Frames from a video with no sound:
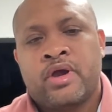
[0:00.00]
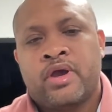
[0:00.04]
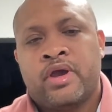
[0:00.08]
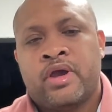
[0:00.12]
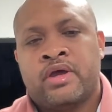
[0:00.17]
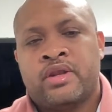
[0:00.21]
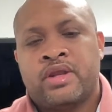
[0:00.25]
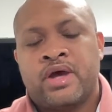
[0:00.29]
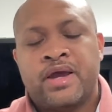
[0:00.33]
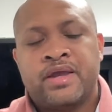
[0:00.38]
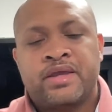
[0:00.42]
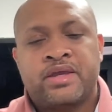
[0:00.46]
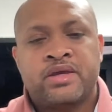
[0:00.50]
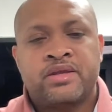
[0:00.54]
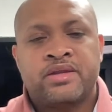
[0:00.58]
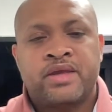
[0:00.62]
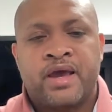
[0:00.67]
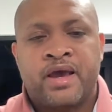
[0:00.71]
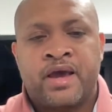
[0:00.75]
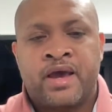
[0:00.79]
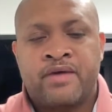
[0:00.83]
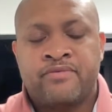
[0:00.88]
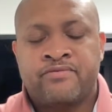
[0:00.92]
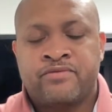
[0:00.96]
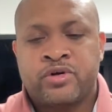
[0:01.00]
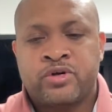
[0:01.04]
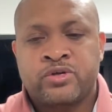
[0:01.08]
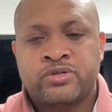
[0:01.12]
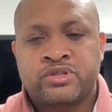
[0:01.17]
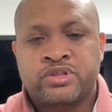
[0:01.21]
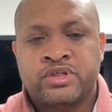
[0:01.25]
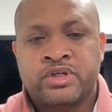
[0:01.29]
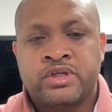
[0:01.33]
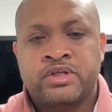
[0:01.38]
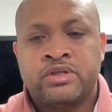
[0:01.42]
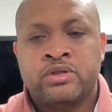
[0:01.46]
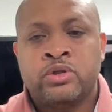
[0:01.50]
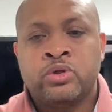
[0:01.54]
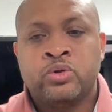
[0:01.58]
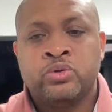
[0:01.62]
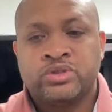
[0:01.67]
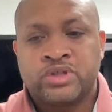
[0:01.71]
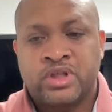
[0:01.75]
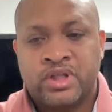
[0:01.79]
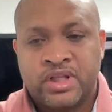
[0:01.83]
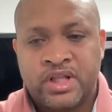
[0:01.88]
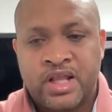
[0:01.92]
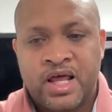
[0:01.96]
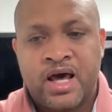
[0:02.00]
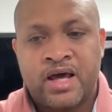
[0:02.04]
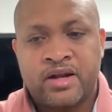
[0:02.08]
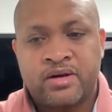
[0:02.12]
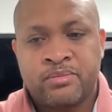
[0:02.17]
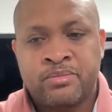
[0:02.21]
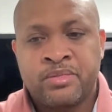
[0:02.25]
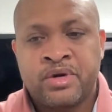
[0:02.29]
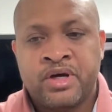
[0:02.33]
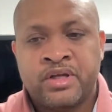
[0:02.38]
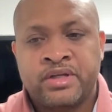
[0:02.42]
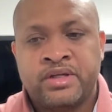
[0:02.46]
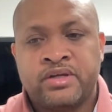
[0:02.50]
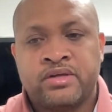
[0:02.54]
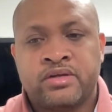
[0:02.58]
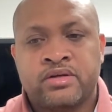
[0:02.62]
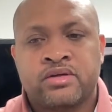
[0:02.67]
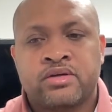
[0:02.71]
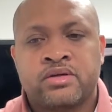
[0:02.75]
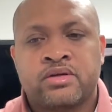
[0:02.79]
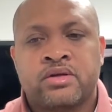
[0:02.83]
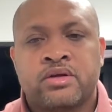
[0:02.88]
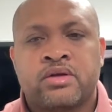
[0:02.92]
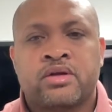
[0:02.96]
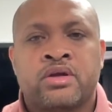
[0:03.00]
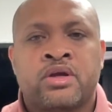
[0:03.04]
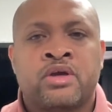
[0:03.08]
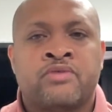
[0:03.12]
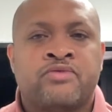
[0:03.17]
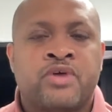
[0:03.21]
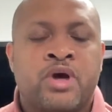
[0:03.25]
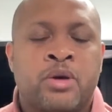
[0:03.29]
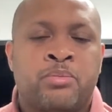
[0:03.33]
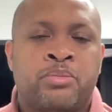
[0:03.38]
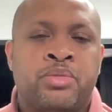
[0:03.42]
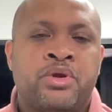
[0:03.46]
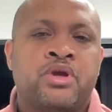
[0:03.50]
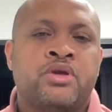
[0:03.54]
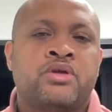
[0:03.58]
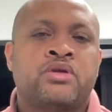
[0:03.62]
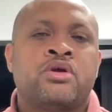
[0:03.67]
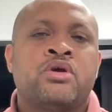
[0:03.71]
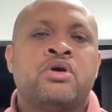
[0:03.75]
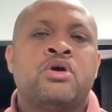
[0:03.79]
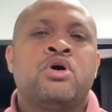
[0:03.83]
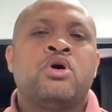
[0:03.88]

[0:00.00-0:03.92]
and I can adversely lose a lot of money if I pick